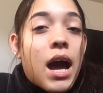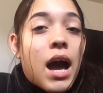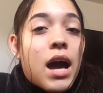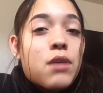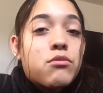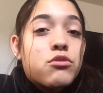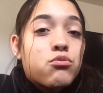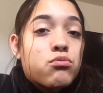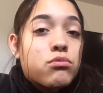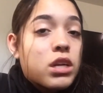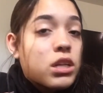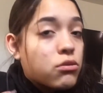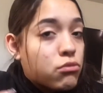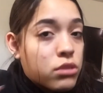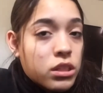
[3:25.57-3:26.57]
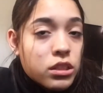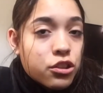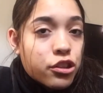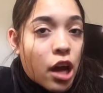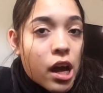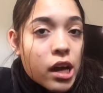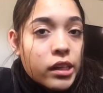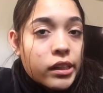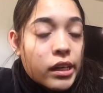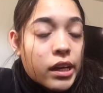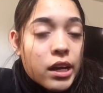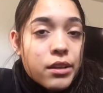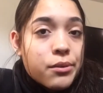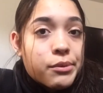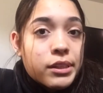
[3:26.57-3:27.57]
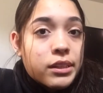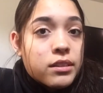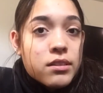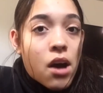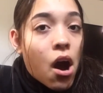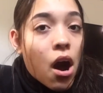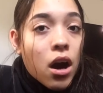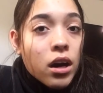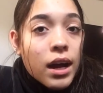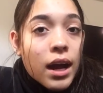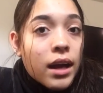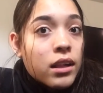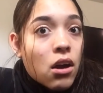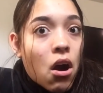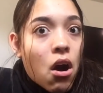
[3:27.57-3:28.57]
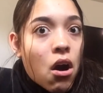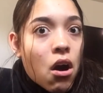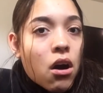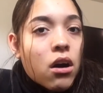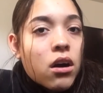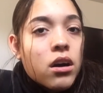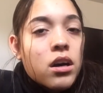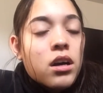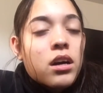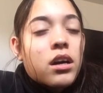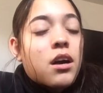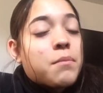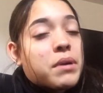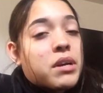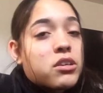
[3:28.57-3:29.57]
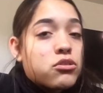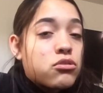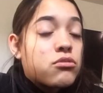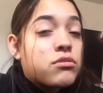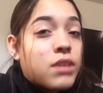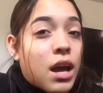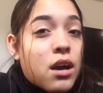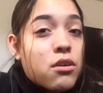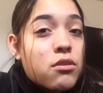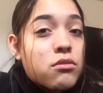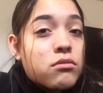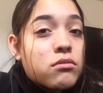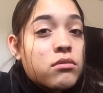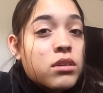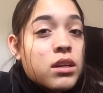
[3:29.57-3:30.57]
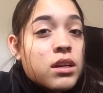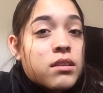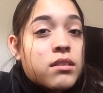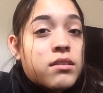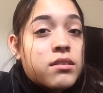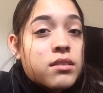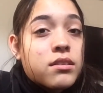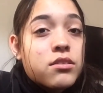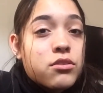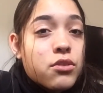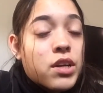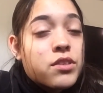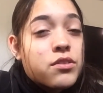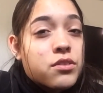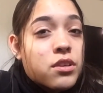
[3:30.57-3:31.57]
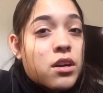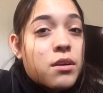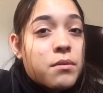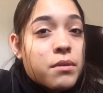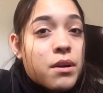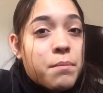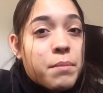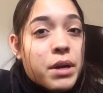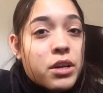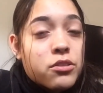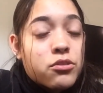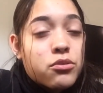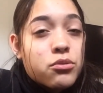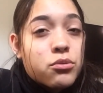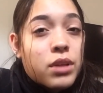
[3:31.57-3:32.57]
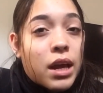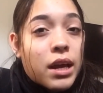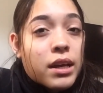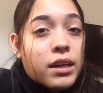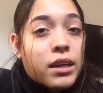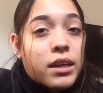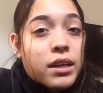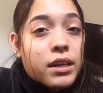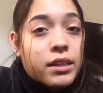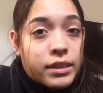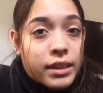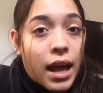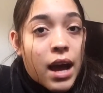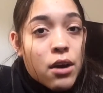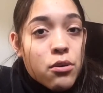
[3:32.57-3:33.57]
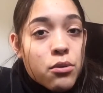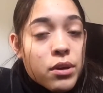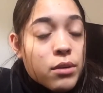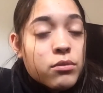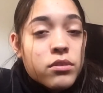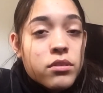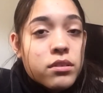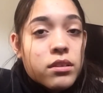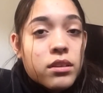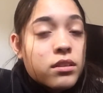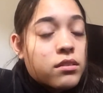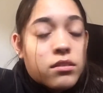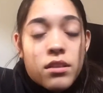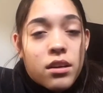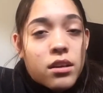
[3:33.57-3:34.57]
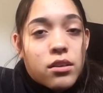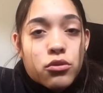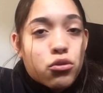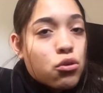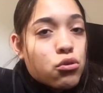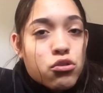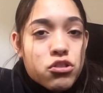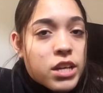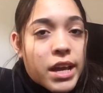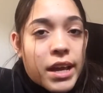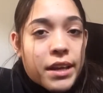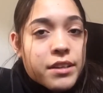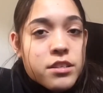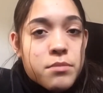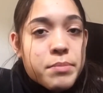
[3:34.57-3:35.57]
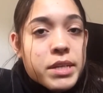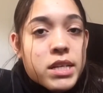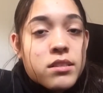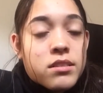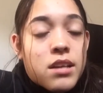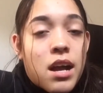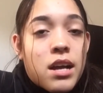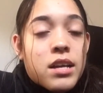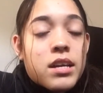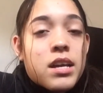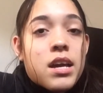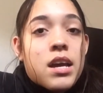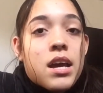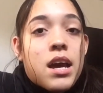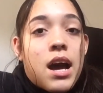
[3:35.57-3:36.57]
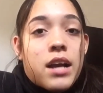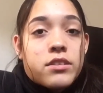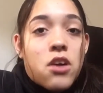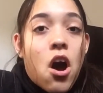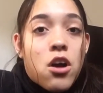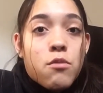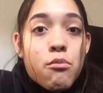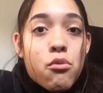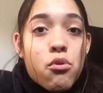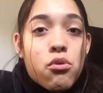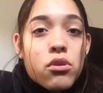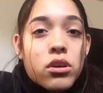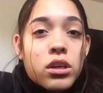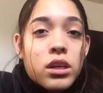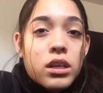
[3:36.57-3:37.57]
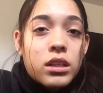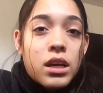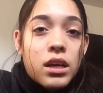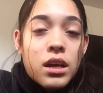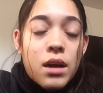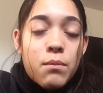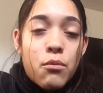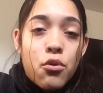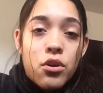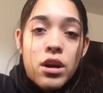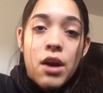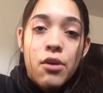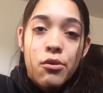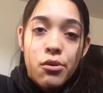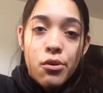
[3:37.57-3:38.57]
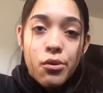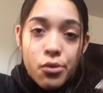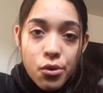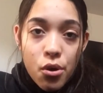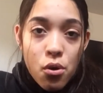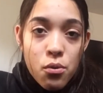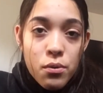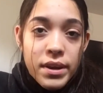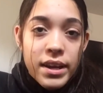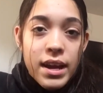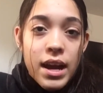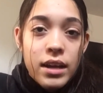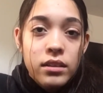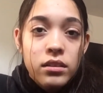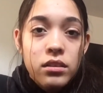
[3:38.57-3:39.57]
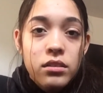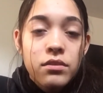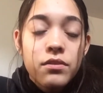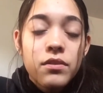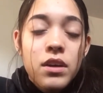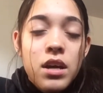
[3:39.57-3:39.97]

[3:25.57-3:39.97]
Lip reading: I was really shy. Like I didn't really talk at all compared to now. 6th grade to compared to like now, it's like a total change because I talk more and like I'm more outgoing kind of.